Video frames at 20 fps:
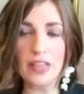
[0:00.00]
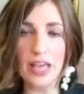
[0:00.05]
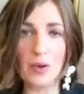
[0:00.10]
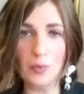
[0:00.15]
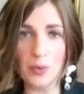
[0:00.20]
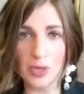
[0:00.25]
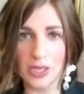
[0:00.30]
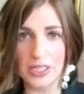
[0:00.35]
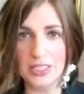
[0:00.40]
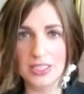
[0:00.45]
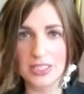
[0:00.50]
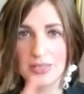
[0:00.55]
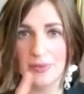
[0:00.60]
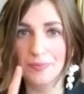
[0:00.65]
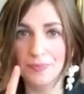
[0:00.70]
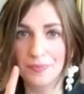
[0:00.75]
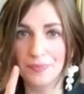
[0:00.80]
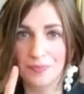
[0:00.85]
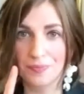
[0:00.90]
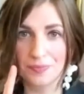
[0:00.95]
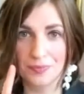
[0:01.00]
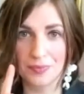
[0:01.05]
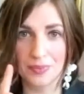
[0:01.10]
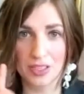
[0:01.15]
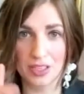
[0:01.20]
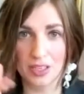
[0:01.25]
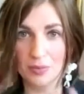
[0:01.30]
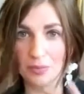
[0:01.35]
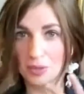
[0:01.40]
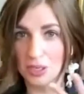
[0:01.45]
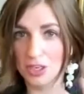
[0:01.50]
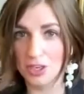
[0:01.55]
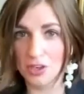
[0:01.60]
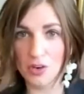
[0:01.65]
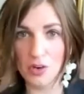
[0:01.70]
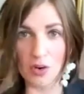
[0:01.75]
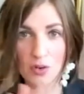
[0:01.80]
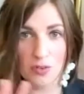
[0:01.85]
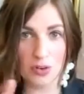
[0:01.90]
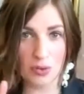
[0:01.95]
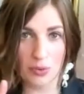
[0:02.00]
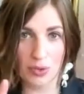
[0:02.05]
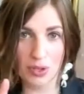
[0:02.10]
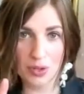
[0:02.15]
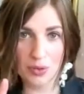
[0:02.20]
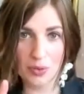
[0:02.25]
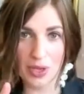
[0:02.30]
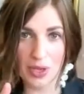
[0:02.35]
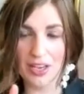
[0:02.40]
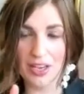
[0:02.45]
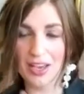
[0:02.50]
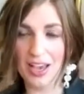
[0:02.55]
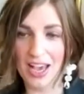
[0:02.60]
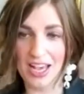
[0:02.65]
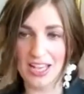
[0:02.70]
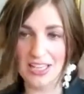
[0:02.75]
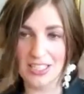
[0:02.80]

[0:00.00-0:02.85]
that was, I'm going to go over it real quick.